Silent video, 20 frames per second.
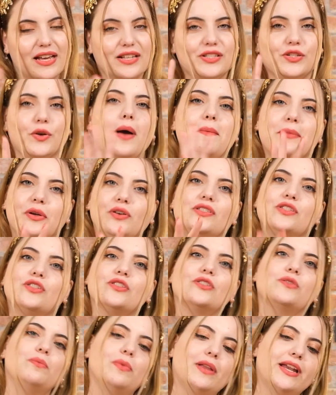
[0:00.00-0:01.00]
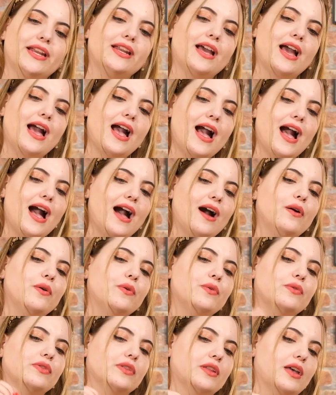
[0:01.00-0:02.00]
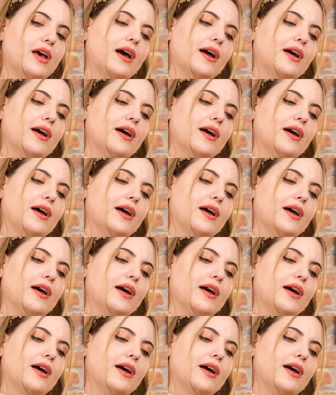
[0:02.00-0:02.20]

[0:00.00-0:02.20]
So I'm going to explain how